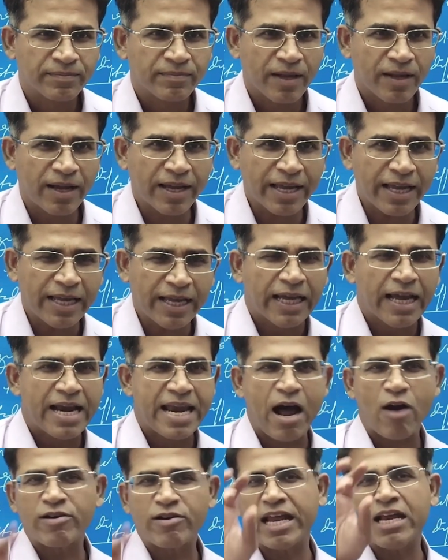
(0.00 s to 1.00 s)
okay
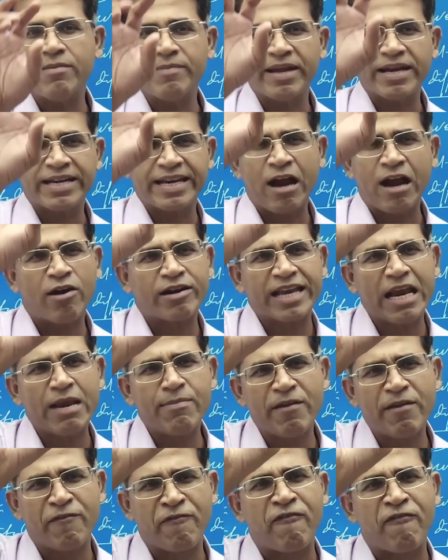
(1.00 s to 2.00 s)
now tell me now tell
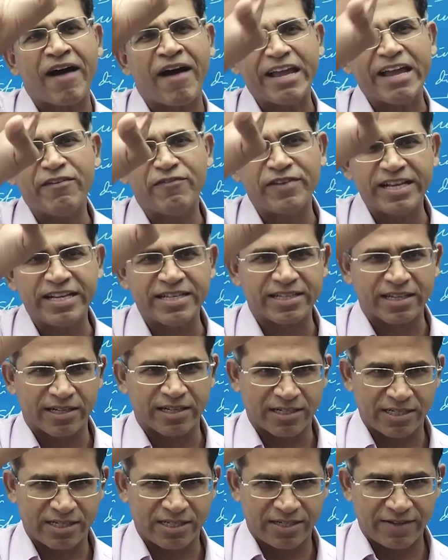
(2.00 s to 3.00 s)
me five
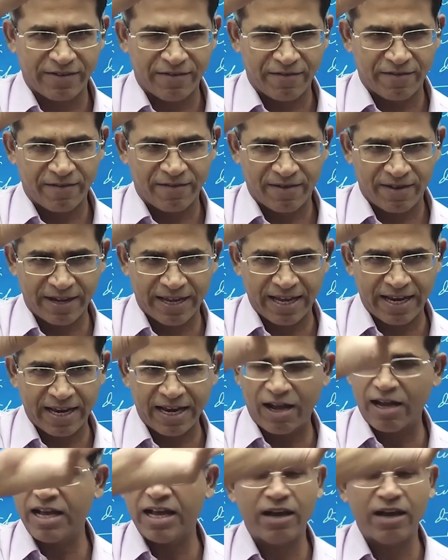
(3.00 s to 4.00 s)
reasons okay now